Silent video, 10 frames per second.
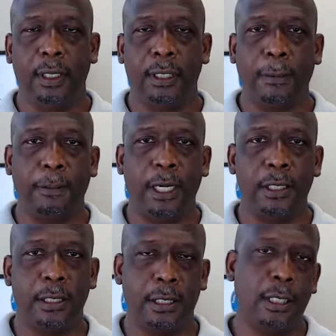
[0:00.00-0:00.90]
that
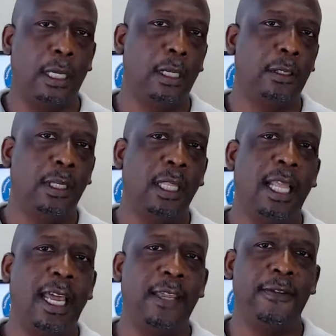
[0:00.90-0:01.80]
processes all the
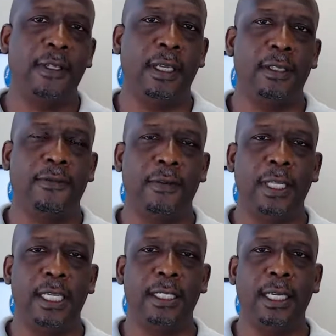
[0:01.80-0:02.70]
live scans for
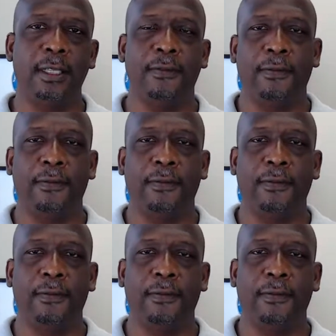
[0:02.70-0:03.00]
that state